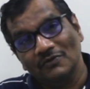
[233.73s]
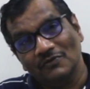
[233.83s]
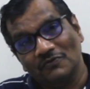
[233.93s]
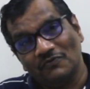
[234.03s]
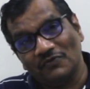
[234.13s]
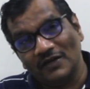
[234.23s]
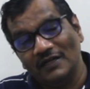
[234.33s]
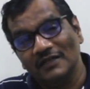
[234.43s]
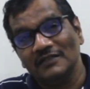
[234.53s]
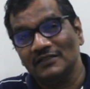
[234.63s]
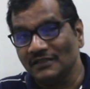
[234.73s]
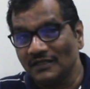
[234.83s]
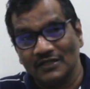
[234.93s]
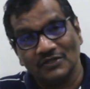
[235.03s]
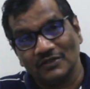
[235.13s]
fund
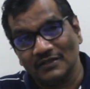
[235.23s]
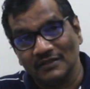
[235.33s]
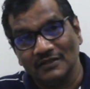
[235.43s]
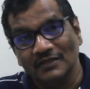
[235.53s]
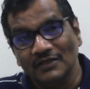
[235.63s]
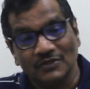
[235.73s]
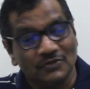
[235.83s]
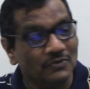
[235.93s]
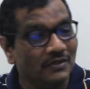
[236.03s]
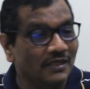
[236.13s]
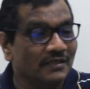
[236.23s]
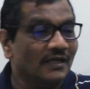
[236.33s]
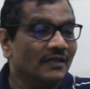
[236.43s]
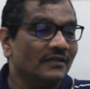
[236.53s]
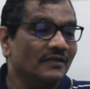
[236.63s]
generation. So these
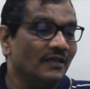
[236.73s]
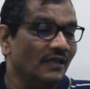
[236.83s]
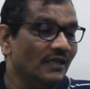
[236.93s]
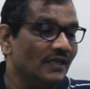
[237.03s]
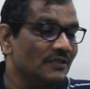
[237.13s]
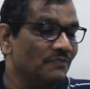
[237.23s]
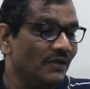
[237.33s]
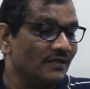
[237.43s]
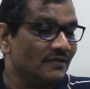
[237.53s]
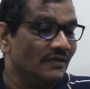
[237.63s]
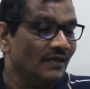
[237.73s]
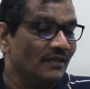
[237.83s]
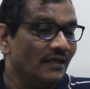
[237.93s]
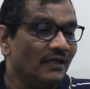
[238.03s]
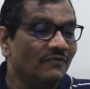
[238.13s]
are the three aspects
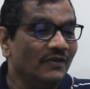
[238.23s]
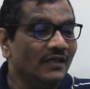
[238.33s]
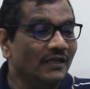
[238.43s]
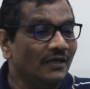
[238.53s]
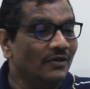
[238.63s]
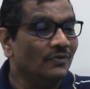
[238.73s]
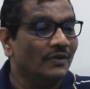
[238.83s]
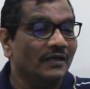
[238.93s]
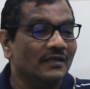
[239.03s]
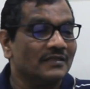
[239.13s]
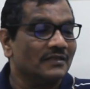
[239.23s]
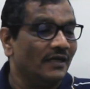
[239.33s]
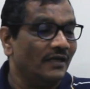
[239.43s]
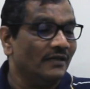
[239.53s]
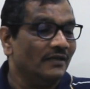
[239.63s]
that we need to
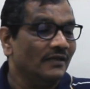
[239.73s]
understand